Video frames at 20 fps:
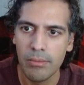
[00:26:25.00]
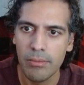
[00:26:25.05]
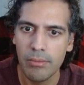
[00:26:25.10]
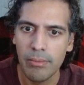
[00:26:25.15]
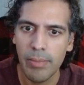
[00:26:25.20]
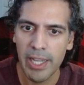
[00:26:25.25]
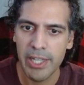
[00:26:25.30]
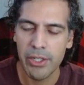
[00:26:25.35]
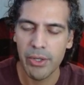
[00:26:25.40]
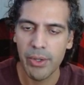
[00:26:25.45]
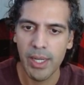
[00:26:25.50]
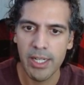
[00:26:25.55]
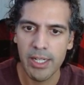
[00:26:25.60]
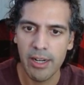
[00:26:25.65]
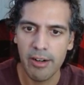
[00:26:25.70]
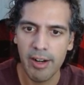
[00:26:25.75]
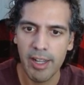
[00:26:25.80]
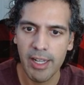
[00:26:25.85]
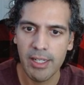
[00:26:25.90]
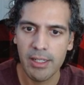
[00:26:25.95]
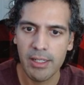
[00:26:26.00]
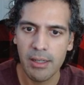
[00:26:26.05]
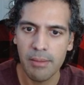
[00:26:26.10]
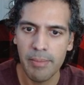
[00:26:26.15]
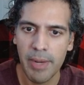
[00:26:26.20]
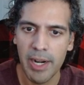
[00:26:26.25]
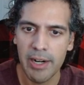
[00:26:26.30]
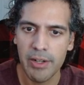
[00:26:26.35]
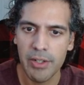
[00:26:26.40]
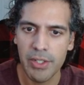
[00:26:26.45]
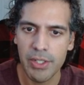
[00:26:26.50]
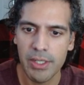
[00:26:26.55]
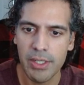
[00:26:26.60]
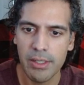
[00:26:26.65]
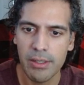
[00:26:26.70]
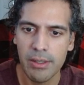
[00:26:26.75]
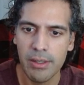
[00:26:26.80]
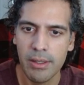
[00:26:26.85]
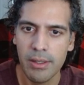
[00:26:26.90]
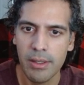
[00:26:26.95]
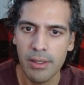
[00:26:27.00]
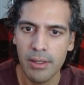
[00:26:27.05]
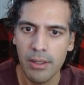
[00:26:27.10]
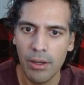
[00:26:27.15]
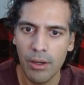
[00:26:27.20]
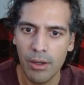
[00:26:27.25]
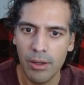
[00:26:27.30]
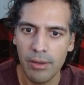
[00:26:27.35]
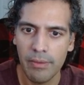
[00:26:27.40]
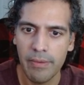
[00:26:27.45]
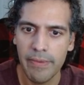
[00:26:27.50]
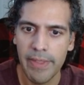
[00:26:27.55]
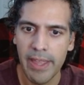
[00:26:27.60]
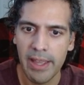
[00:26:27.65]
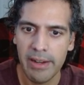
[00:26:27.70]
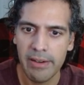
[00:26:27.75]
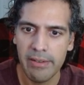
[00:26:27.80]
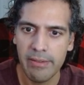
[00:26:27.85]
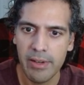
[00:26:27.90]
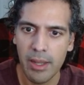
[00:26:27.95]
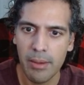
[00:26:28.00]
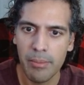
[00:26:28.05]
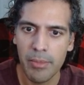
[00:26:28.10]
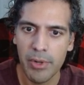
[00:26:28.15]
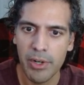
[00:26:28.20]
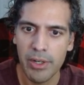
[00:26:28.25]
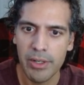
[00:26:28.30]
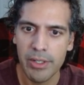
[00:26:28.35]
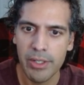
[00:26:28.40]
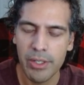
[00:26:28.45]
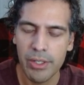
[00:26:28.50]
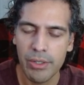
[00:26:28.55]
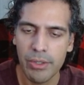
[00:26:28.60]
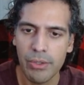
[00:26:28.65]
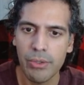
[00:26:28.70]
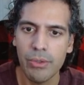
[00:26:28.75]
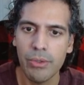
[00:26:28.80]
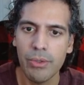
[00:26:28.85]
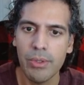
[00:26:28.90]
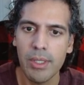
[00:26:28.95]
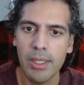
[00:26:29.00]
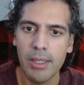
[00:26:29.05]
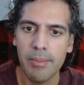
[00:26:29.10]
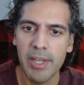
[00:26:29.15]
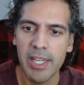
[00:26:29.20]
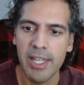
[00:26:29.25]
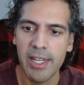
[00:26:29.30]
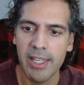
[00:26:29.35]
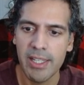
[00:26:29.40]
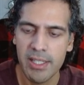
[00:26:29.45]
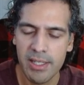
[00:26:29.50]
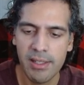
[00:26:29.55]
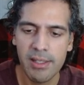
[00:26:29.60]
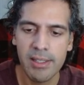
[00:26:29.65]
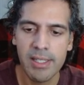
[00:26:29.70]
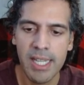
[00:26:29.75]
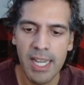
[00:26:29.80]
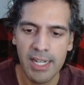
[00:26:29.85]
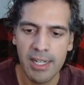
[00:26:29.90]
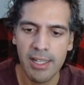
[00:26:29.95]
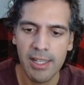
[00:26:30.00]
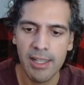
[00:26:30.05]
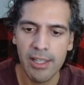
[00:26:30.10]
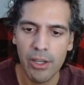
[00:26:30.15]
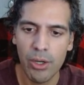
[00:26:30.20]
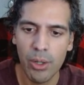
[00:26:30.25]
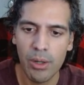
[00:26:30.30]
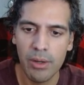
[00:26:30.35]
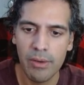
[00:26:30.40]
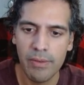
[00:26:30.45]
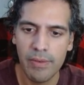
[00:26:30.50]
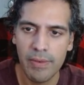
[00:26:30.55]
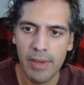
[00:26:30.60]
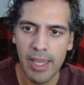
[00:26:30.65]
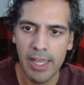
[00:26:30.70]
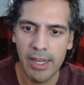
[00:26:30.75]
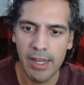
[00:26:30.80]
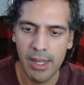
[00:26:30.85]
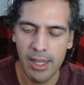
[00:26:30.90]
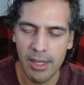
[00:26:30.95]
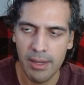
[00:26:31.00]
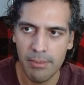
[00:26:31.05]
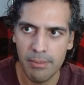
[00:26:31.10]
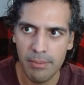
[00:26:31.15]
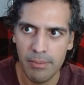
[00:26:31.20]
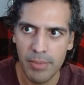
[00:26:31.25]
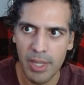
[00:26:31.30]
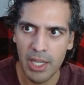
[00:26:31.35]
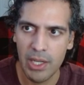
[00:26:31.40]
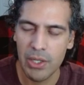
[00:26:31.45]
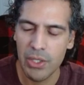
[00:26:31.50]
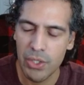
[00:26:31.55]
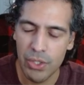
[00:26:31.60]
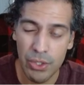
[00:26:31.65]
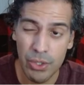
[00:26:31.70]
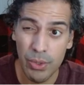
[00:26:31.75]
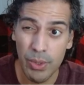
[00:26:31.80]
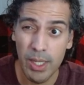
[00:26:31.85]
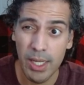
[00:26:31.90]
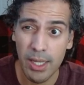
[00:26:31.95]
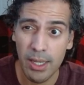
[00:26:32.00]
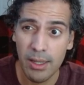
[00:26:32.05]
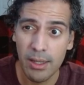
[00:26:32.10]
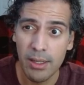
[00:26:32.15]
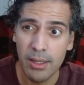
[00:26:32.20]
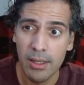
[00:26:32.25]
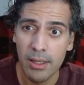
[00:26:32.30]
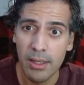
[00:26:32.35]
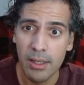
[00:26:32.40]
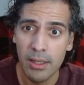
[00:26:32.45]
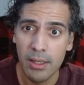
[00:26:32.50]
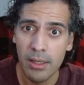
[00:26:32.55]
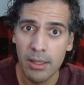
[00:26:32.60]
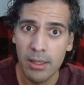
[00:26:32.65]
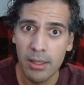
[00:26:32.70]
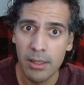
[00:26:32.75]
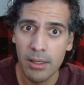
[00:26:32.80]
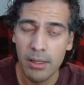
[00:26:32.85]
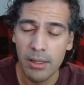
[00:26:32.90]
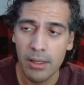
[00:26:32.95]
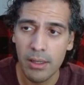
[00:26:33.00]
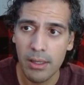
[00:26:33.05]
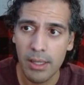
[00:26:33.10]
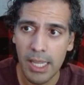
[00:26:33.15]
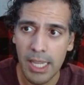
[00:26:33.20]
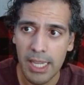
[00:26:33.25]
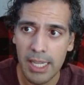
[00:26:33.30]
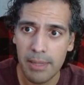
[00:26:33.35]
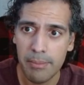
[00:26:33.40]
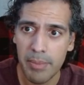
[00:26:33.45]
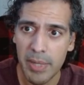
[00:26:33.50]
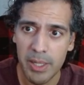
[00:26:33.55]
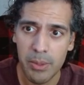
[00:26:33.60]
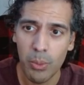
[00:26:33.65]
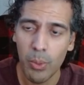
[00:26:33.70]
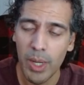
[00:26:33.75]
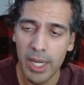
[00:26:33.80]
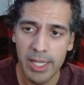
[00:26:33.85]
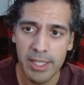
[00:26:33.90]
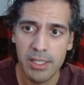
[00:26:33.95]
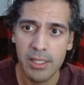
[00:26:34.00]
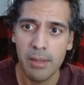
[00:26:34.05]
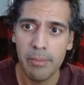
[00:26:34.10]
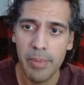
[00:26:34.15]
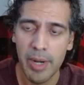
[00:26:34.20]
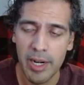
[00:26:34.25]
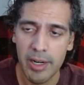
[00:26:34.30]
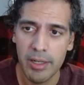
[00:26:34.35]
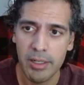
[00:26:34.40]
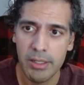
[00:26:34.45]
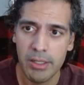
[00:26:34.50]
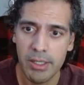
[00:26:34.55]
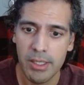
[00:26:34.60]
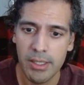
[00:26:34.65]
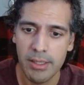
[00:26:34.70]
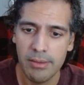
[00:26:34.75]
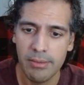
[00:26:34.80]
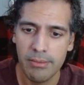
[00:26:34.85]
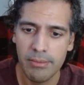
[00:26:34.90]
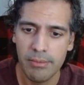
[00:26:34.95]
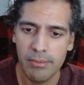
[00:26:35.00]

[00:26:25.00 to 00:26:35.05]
by doing a direct comparison of that number to the bit. It's still technically O of nm because you're doing a bitwise comparison